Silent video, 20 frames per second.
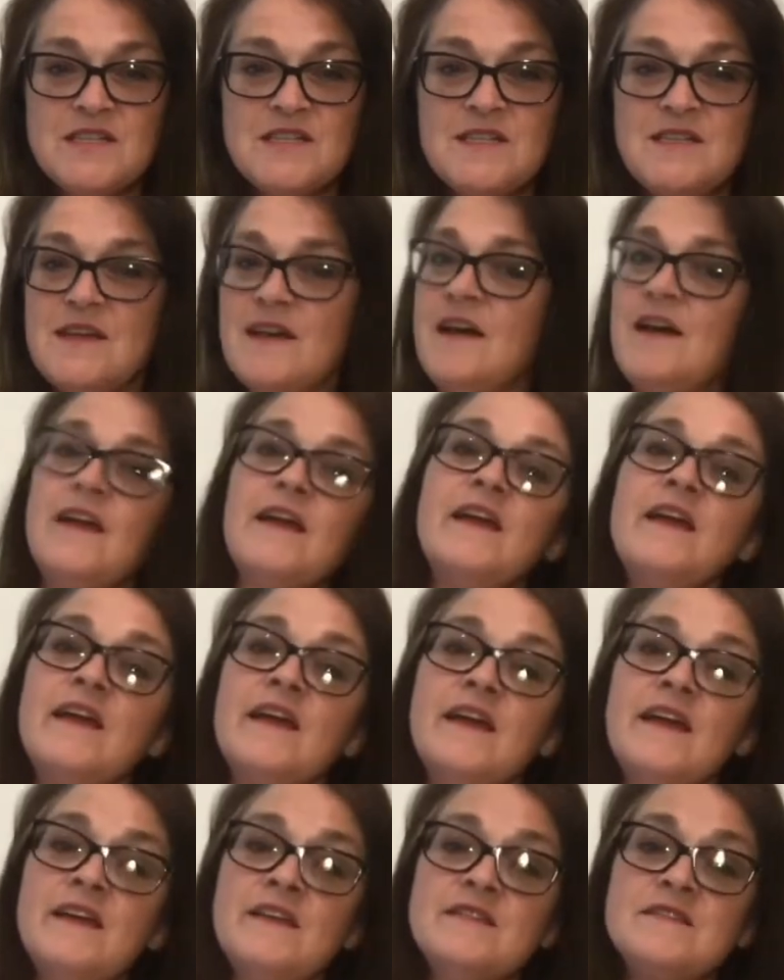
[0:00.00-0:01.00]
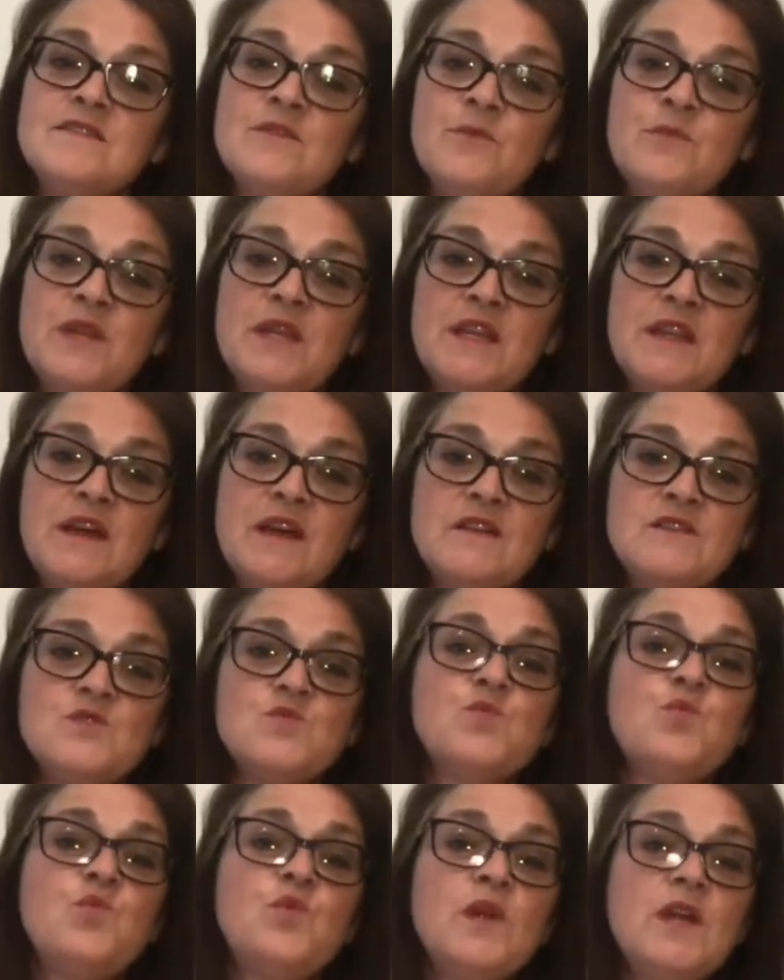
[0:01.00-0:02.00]
today is something that's
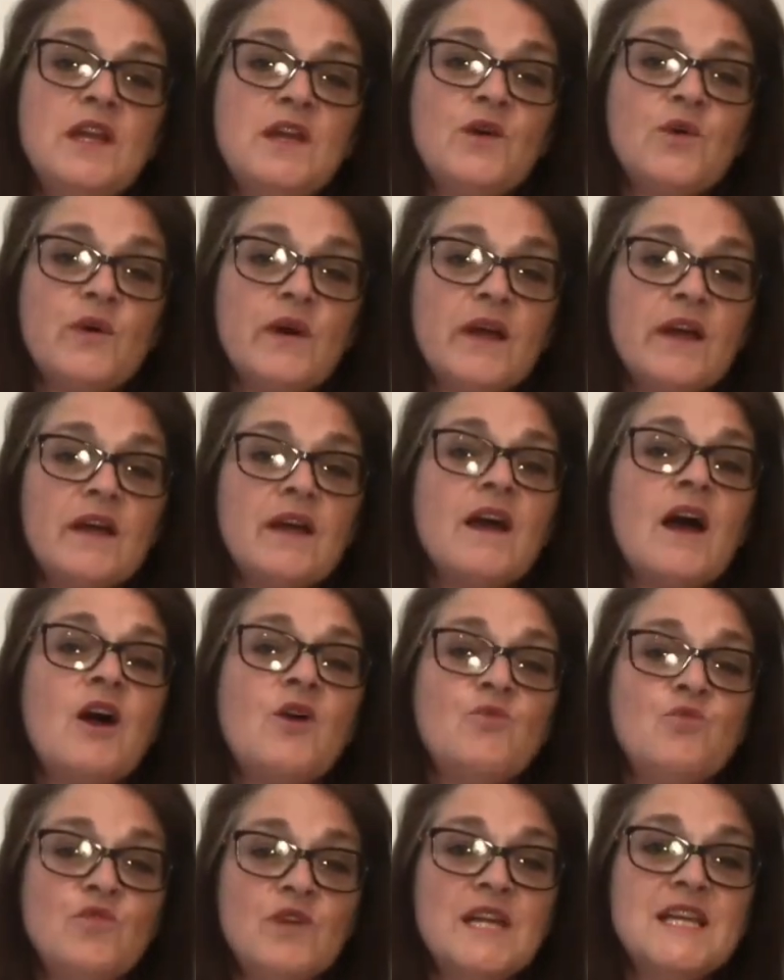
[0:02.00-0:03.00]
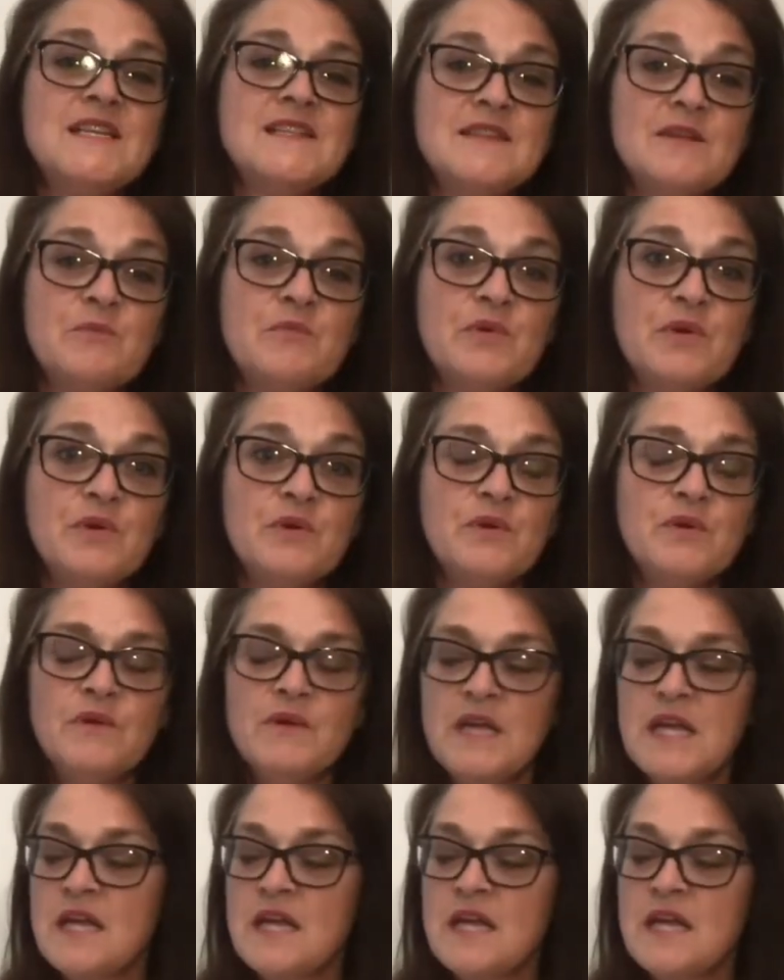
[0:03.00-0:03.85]
really quick and really simple.